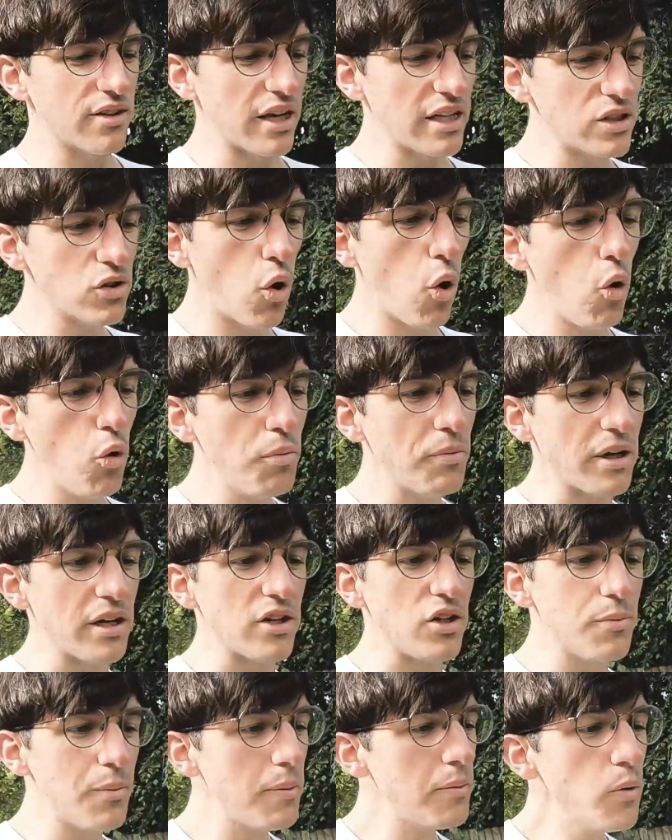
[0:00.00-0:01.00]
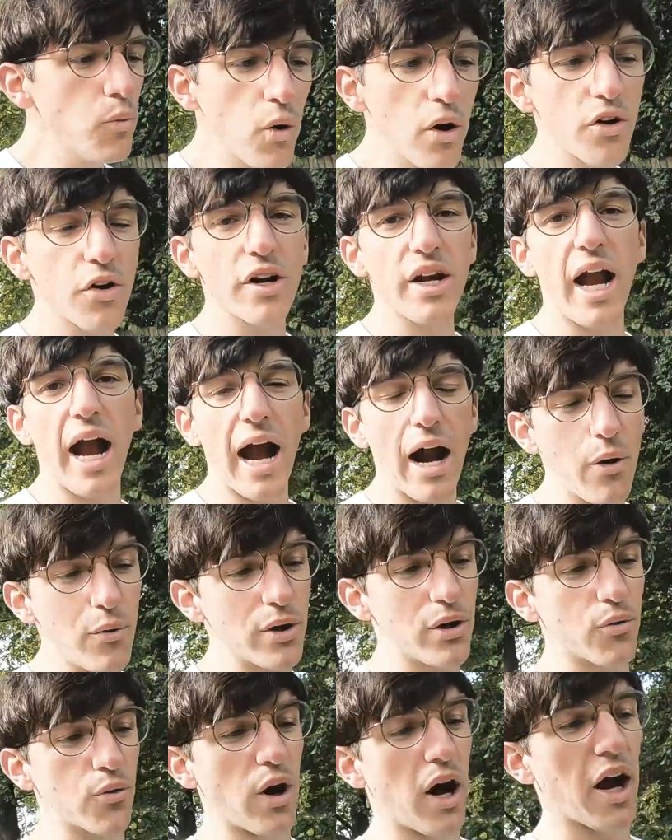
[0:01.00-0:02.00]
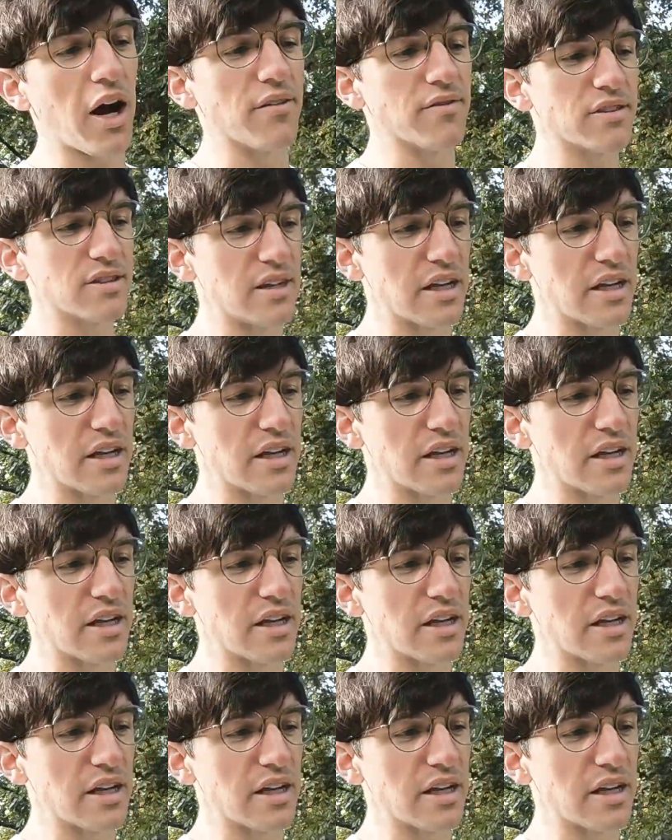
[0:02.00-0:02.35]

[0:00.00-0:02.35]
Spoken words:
They told me, you may be wondering how it arrives.